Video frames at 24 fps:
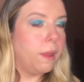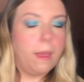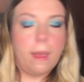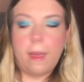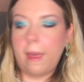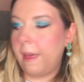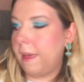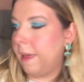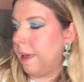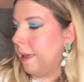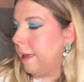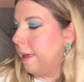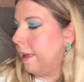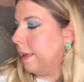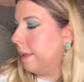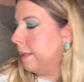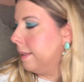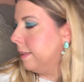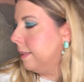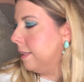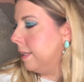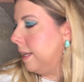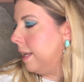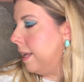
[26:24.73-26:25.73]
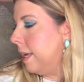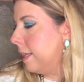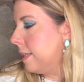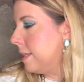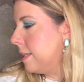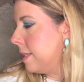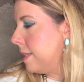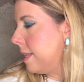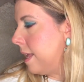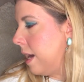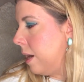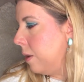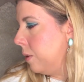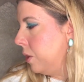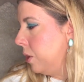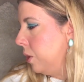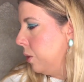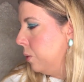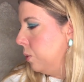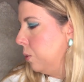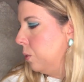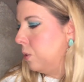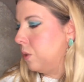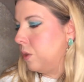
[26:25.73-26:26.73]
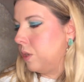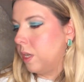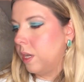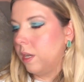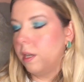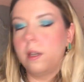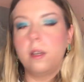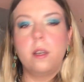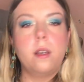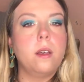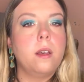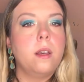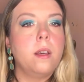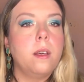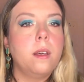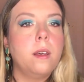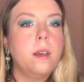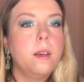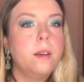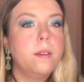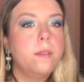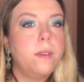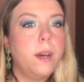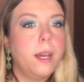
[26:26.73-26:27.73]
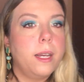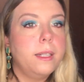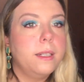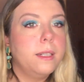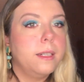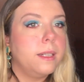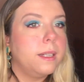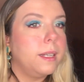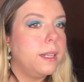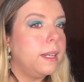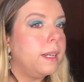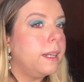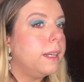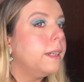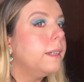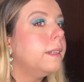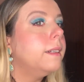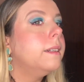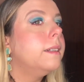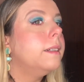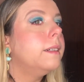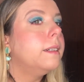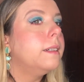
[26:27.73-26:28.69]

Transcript: And let's now use, finally,